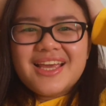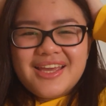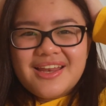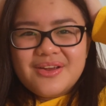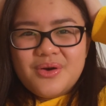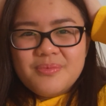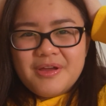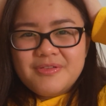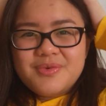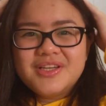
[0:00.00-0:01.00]
And I hope
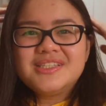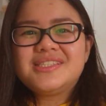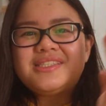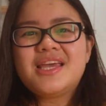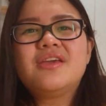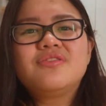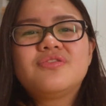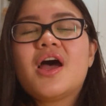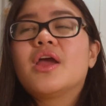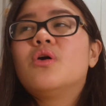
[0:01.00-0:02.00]
everyone is safe.
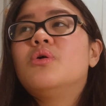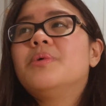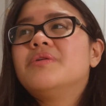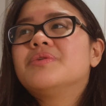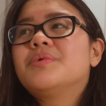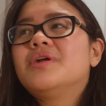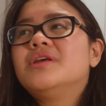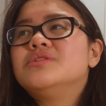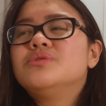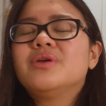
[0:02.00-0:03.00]
I hope everyone
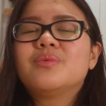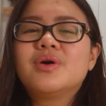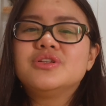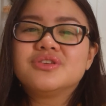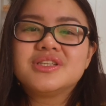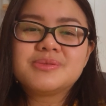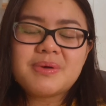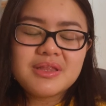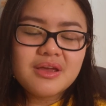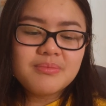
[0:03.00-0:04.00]
is doing well during this
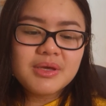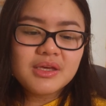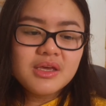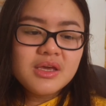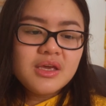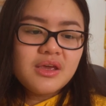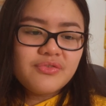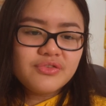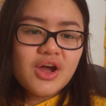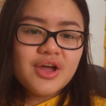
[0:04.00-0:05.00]
pandemic.
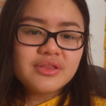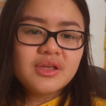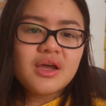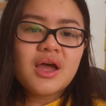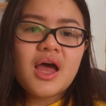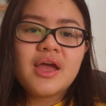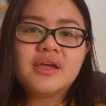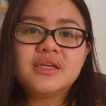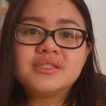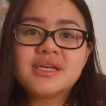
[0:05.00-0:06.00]
If not,
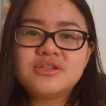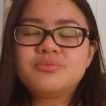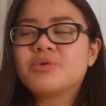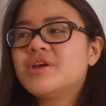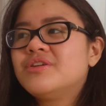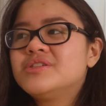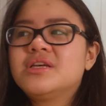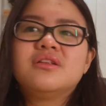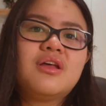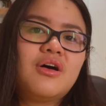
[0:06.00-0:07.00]
I send you prayers
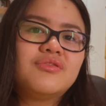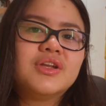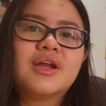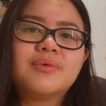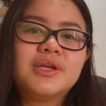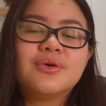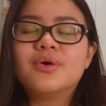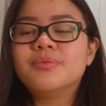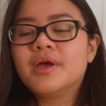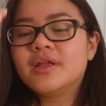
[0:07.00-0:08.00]
and love. And I really
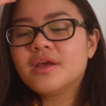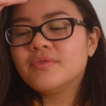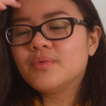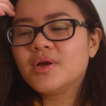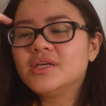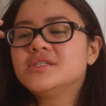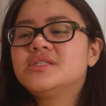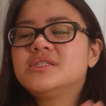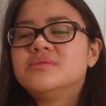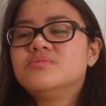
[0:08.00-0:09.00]
hope that everyone
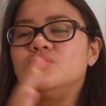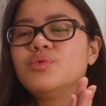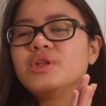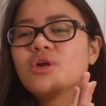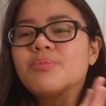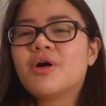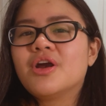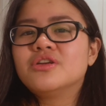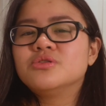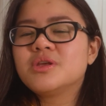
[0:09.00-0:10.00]
is doing their
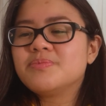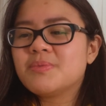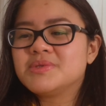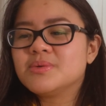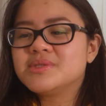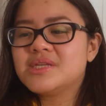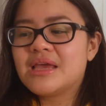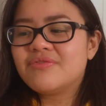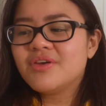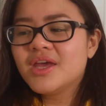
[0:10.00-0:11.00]
part to keep themselves safe.